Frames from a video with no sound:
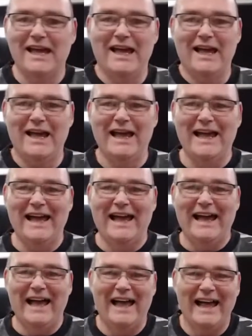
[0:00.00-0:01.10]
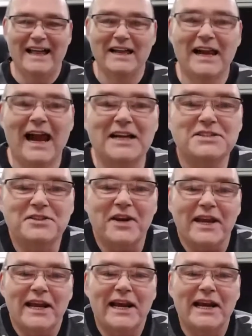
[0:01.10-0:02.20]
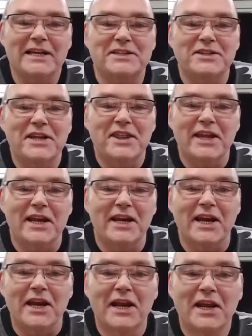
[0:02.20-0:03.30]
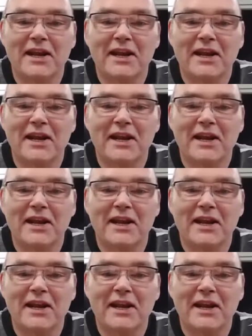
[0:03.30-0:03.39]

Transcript: That's a right glittery thing, isn't it?